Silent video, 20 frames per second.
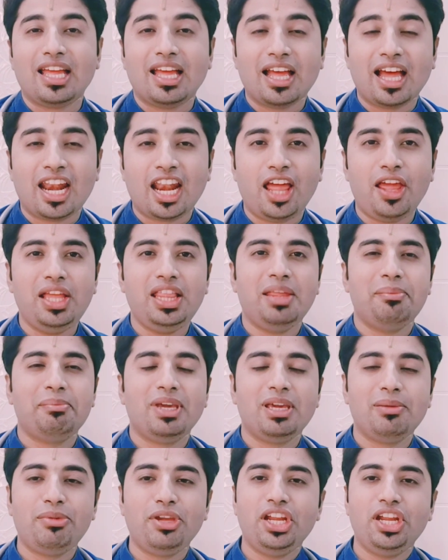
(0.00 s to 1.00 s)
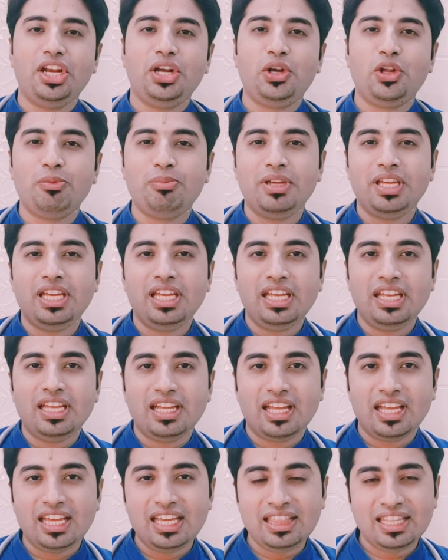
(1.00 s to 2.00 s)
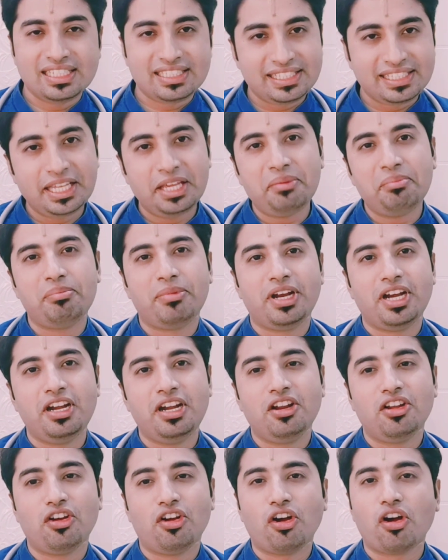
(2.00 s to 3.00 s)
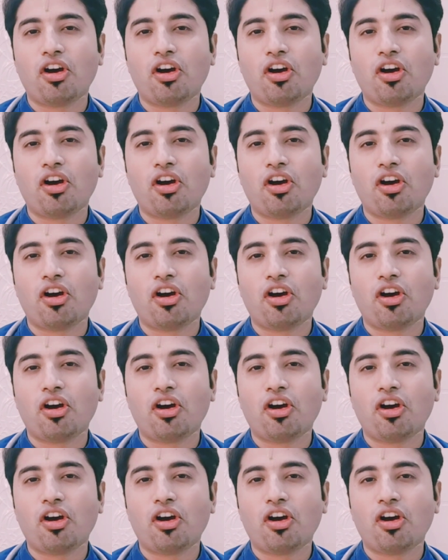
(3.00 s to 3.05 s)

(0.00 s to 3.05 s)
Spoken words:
allowing the baby to be in the same bed